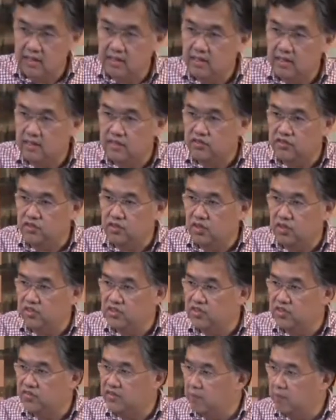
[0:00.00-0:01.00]
It's not
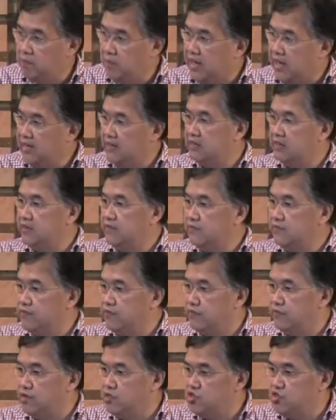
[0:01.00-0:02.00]
just a minor
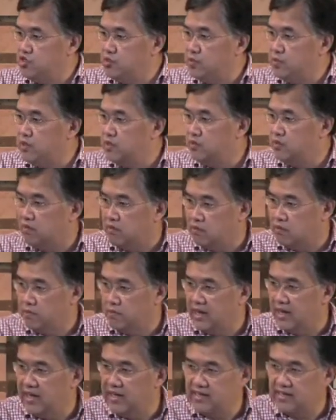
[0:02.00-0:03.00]
infringement or a
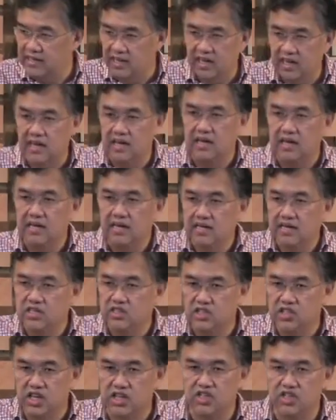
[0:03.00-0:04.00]
minor
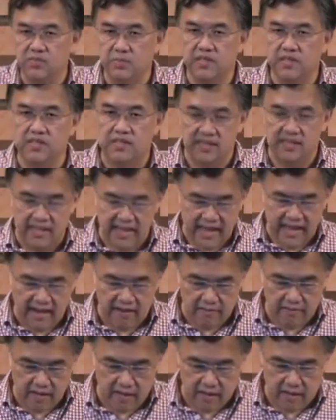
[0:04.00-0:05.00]
judgment in
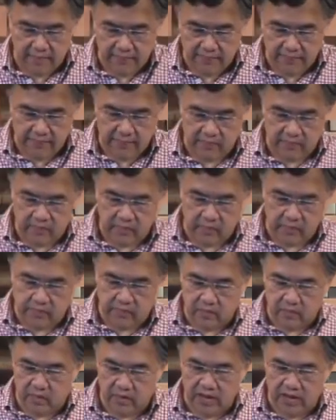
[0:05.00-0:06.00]
error,
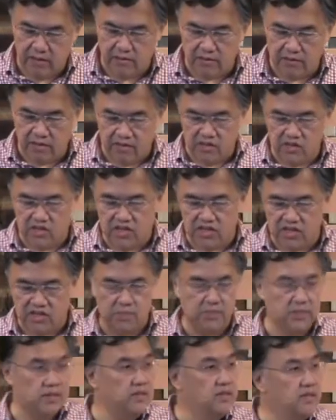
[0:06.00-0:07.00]
or error in
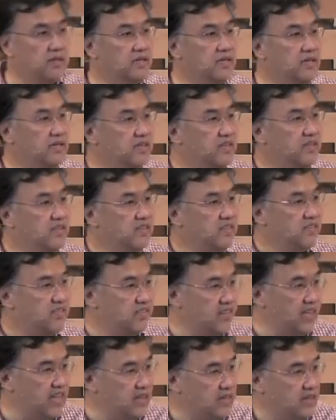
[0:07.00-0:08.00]
judgment.
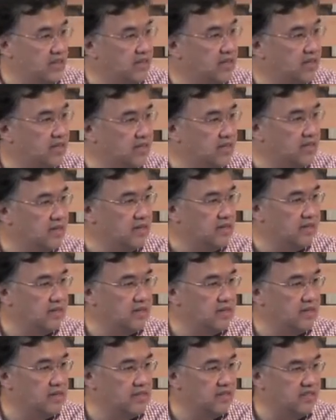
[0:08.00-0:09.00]
Sin
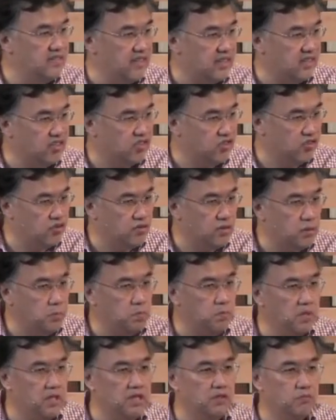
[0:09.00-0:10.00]
is
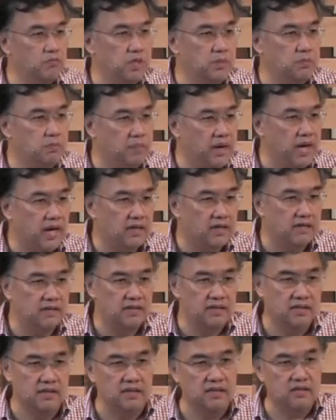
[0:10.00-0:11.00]
extremely
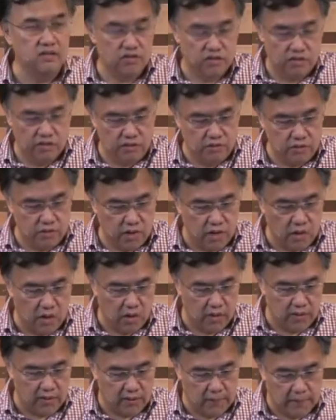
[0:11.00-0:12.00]
repugnant to
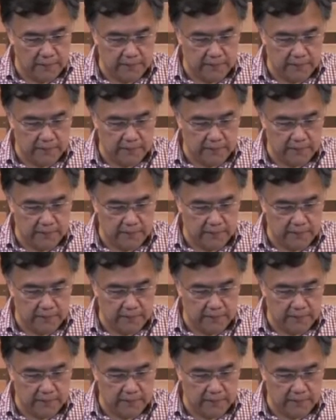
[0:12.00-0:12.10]
God.